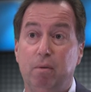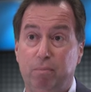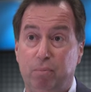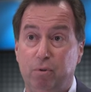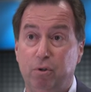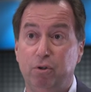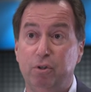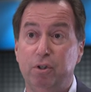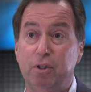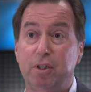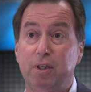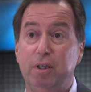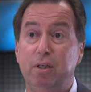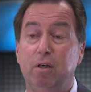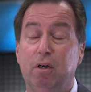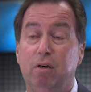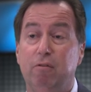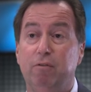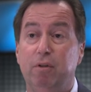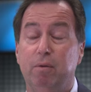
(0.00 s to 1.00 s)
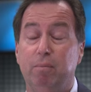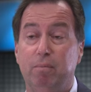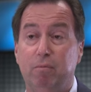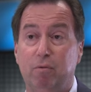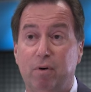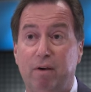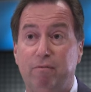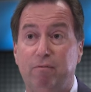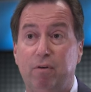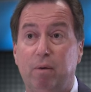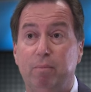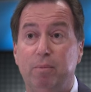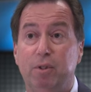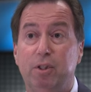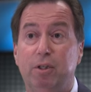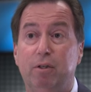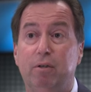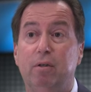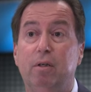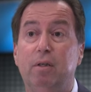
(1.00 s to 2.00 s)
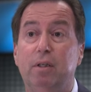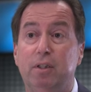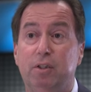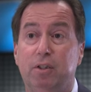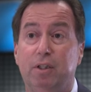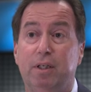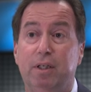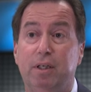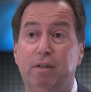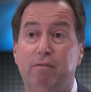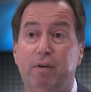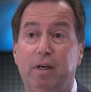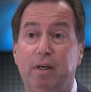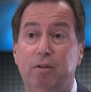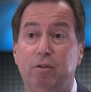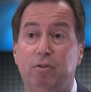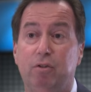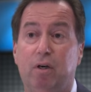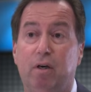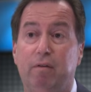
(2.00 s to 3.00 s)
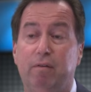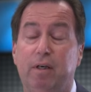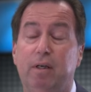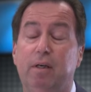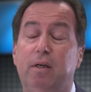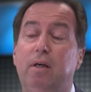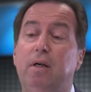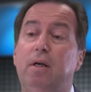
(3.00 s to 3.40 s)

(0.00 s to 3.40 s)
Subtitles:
Purity of the graphite material is a key value driver.